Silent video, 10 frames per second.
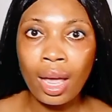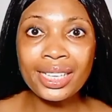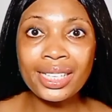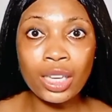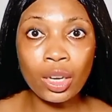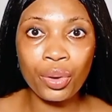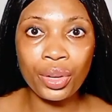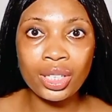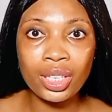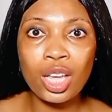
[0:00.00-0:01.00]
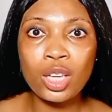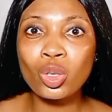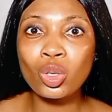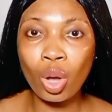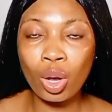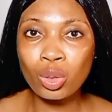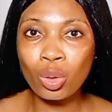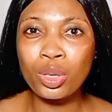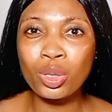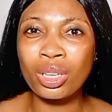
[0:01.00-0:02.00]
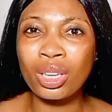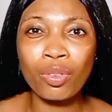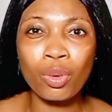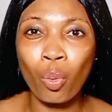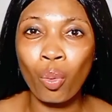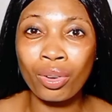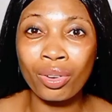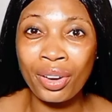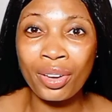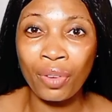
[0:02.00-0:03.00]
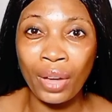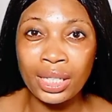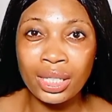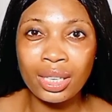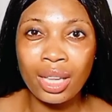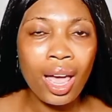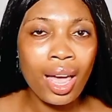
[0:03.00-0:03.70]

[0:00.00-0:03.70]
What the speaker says: this secret is not going to give you green veins.